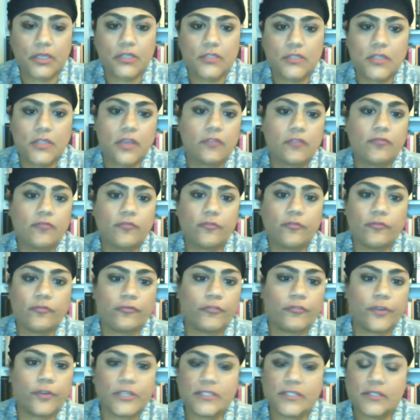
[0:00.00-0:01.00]
So,
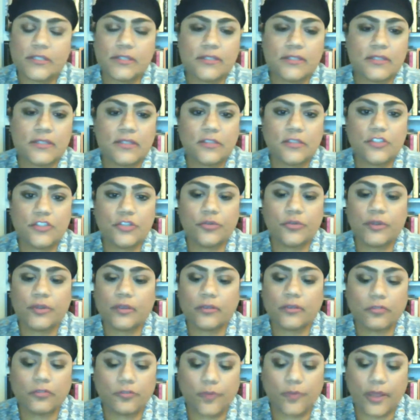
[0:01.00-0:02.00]
for instance, in,
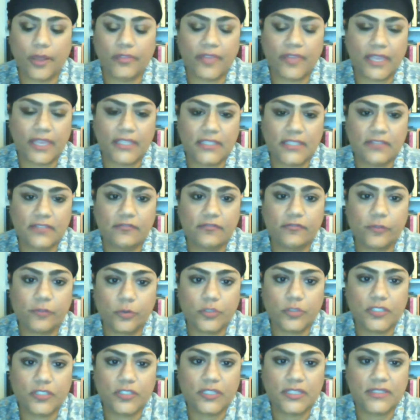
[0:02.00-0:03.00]
during throughout the
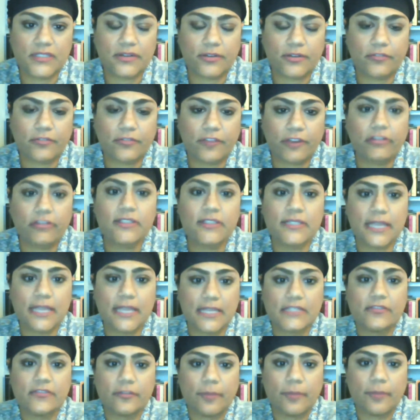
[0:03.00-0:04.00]
1840s, there are various
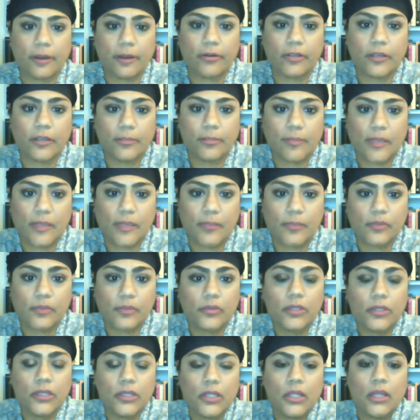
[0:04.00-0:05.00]
Native American
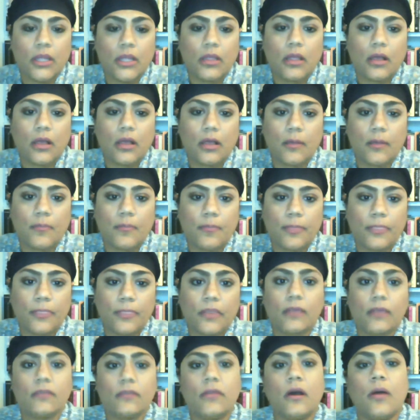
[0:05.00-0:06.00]
people um,
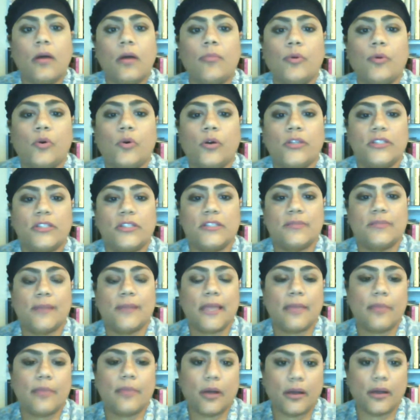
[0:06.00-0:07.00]
that are put on
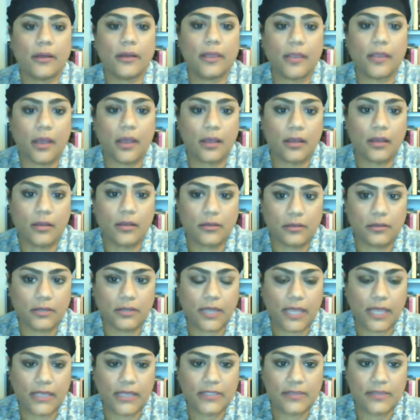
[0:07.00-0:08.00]
display by uh,
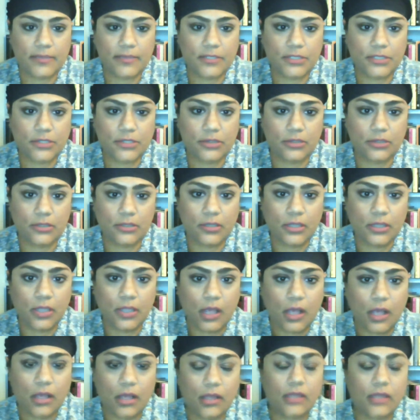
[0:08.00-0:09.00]
an exhibition
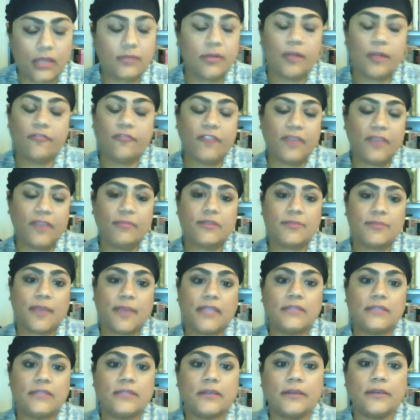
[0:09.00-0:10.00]
a, a, famous
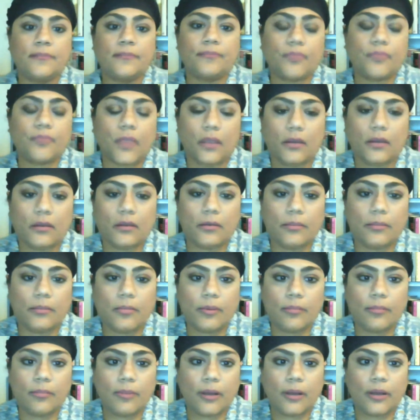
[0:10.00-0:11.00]
painter
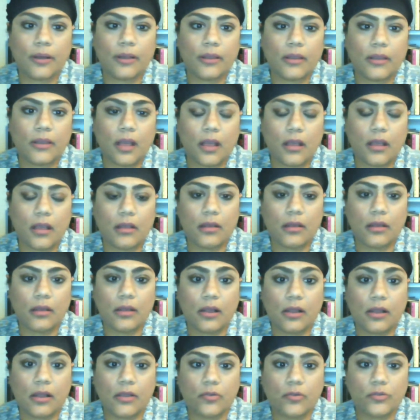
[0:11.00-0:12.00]
um, by uh, a
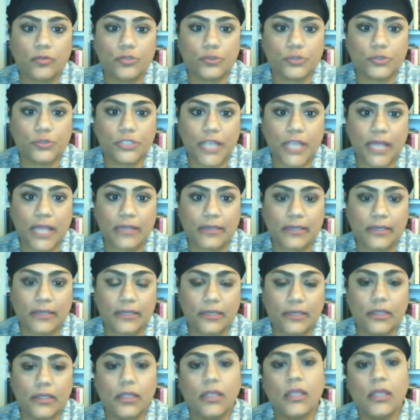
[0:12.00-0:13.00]
guy called George
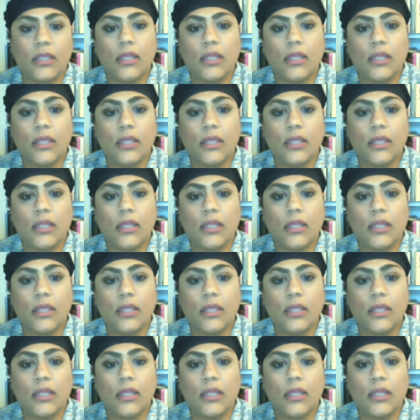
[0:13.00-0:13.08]
Catlin.